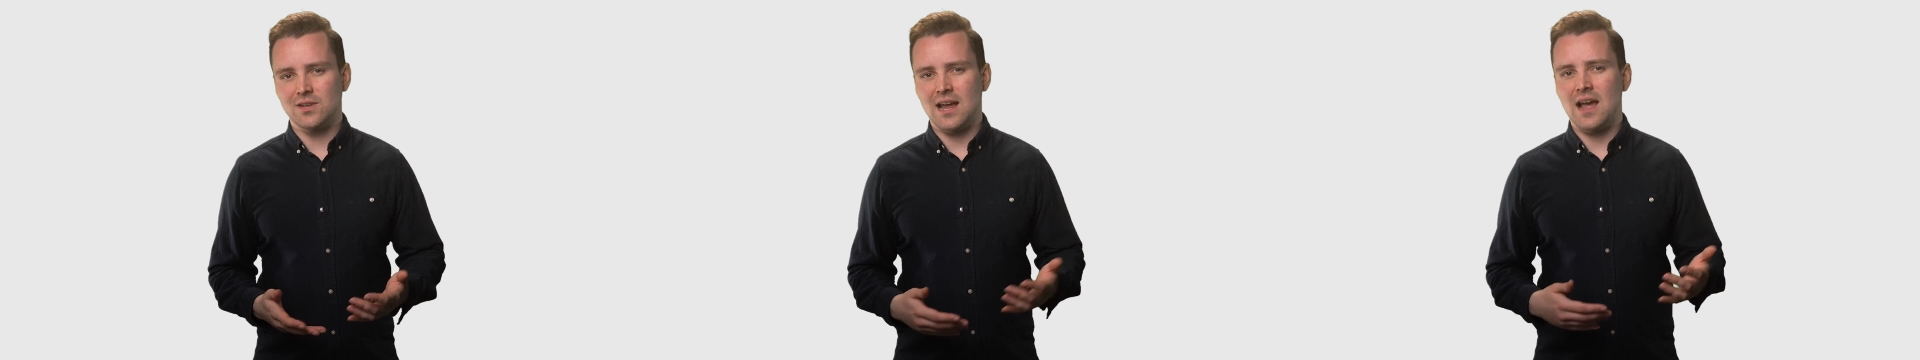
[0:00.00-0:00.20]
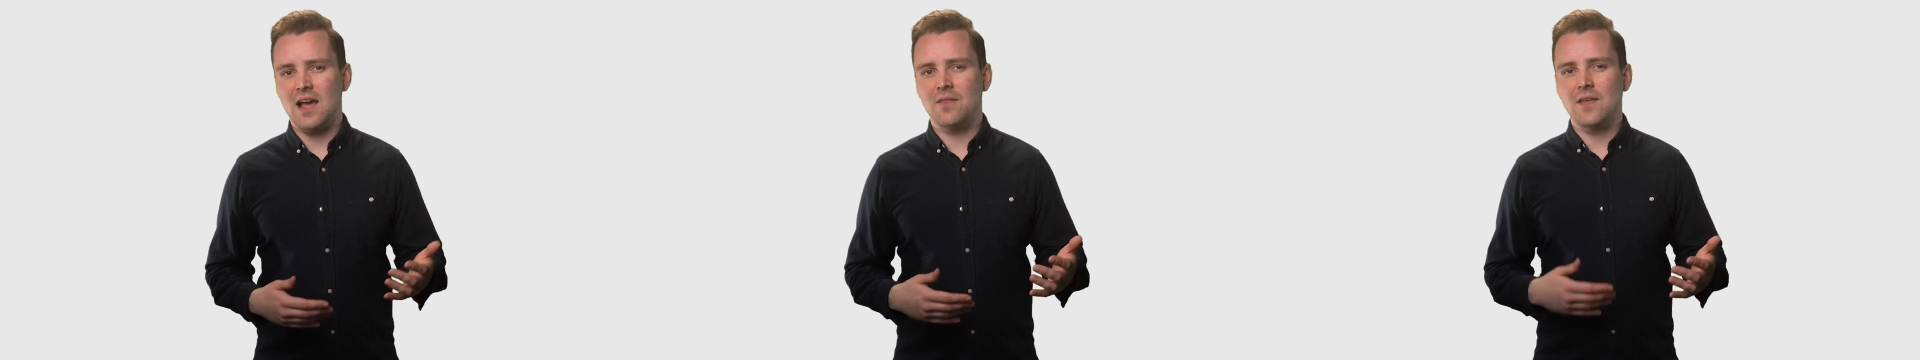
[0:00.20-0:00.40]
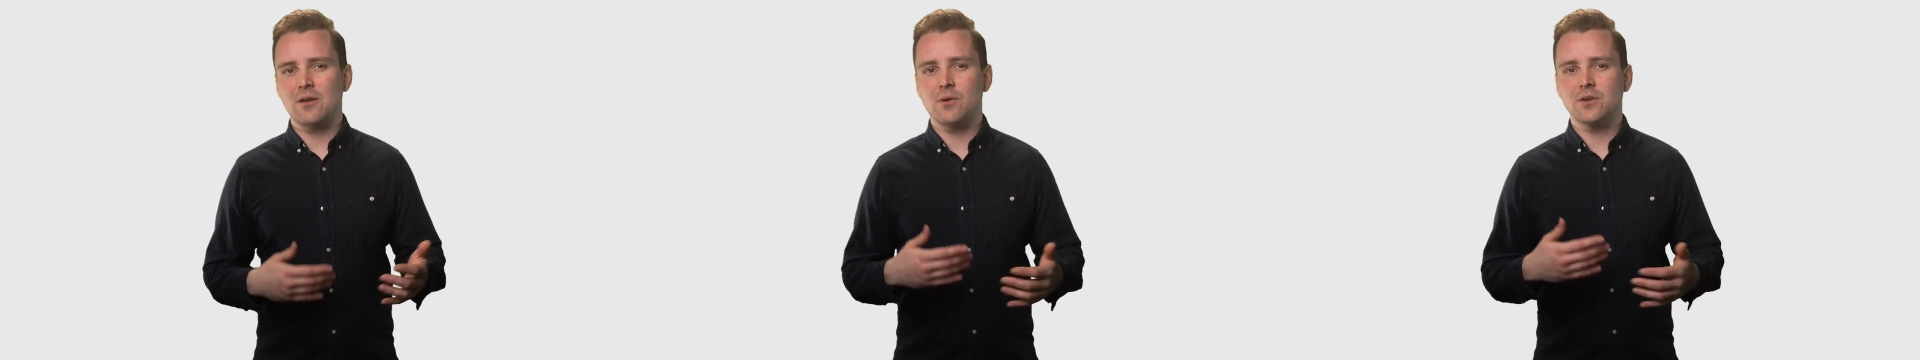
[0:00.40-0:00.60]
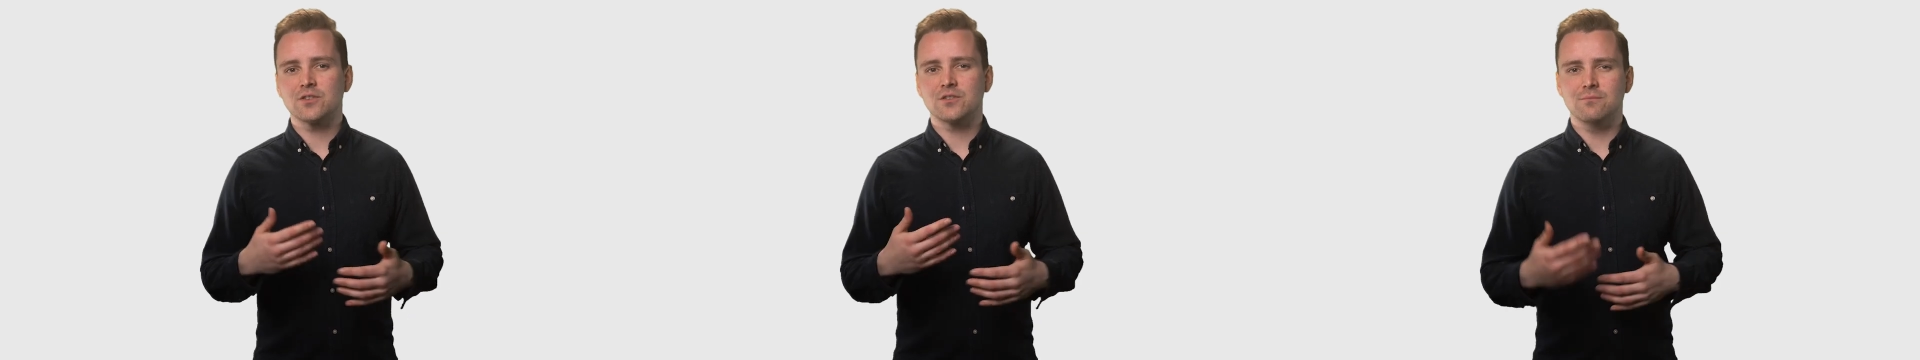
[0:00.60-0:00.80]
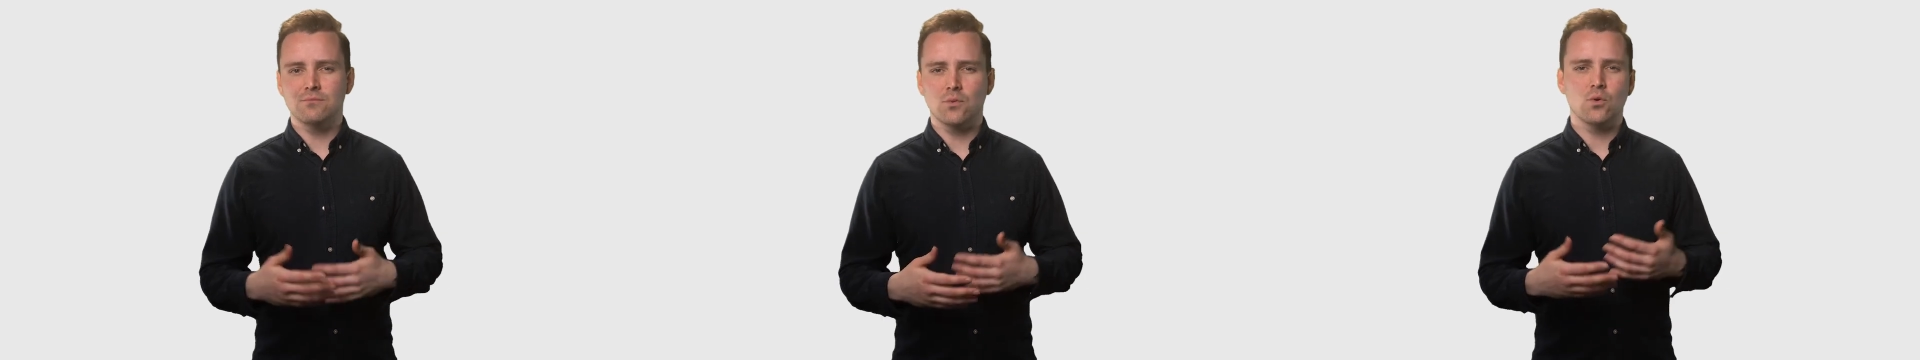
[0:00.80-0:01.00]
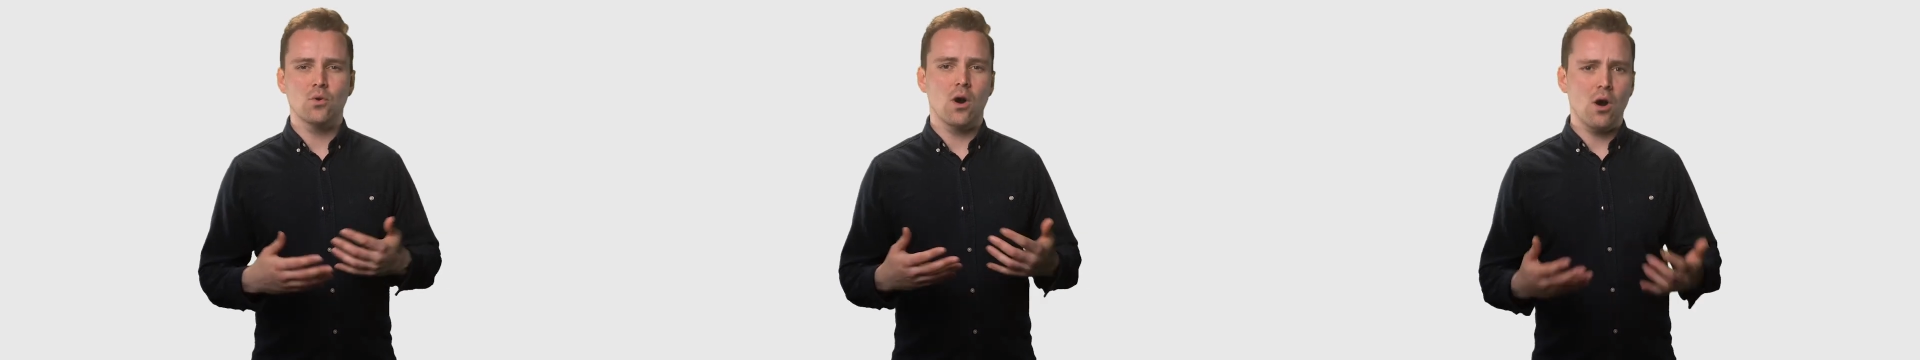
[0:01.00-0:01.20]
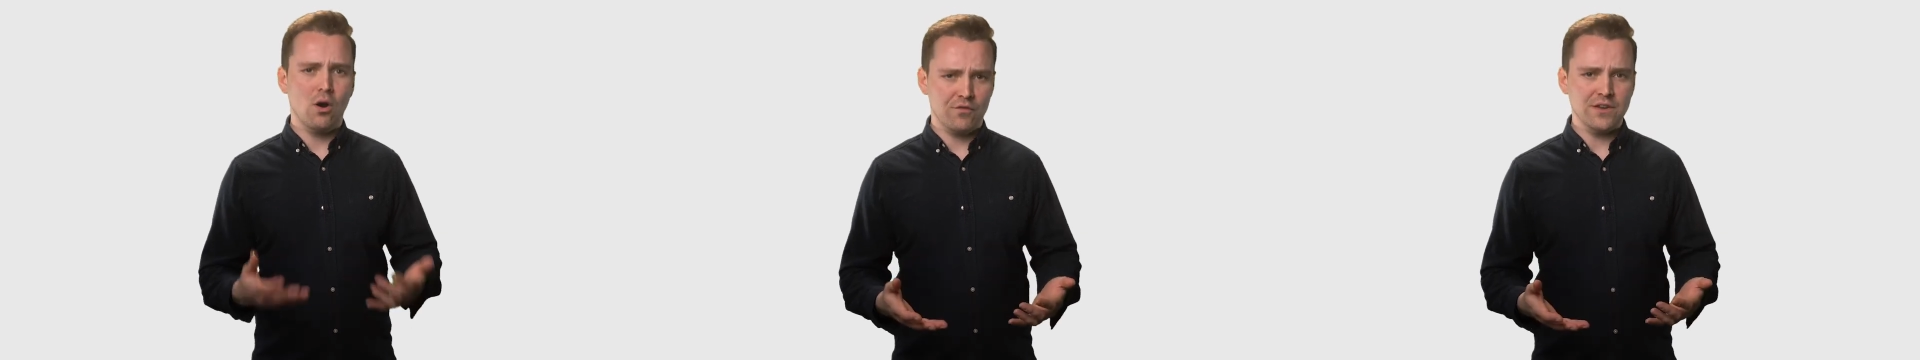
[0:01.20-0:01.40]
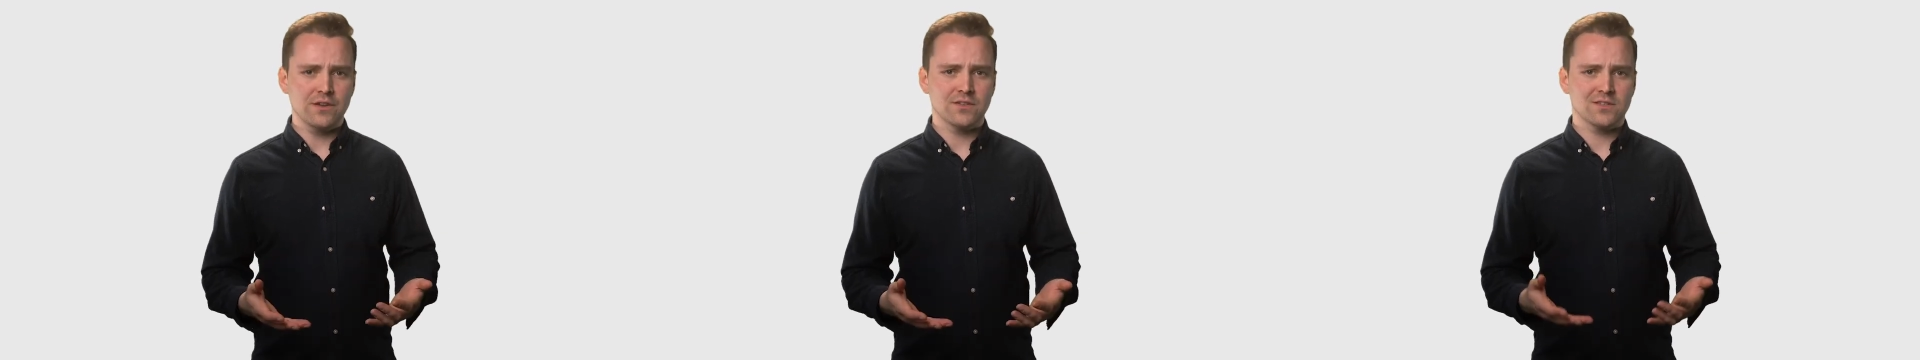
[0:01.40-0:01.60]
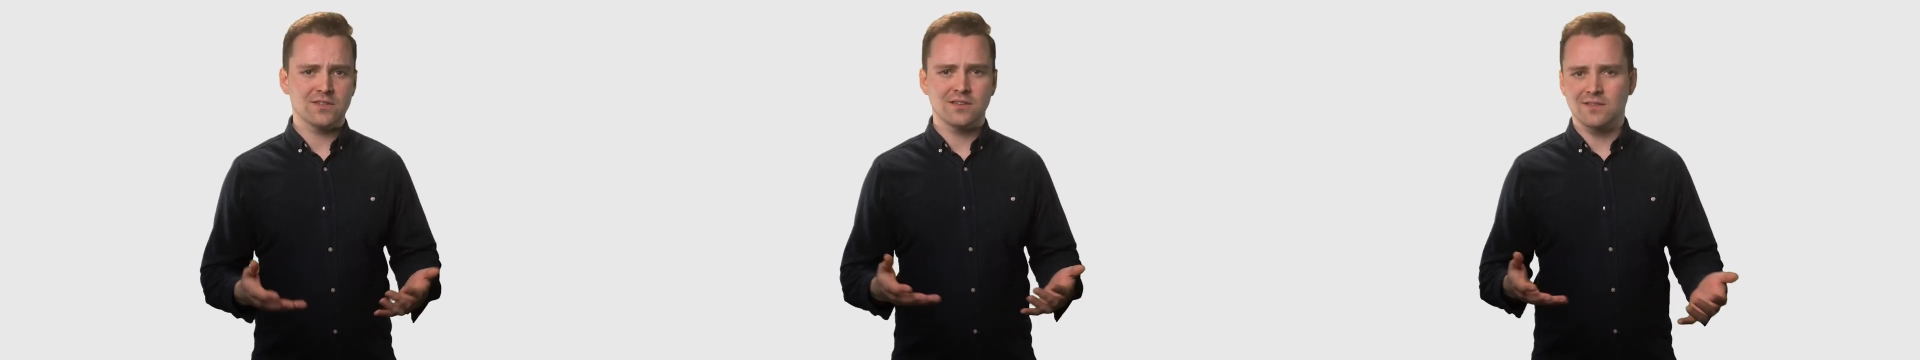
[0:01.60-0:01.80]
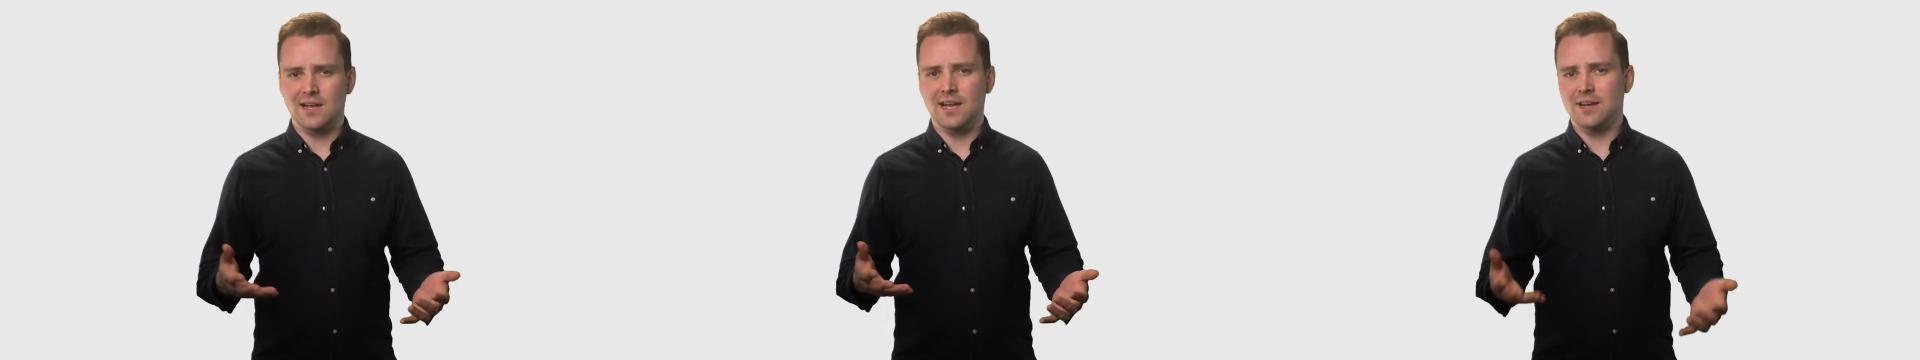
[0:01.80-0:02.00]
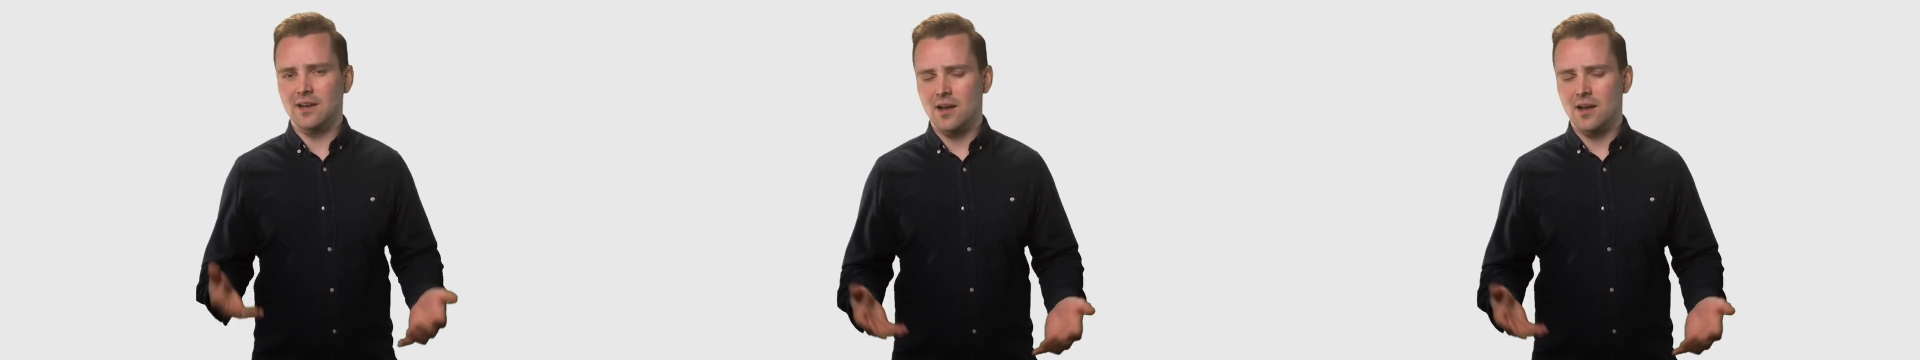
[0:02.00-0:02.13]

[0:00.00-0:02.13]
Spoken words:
and there are some more obvious than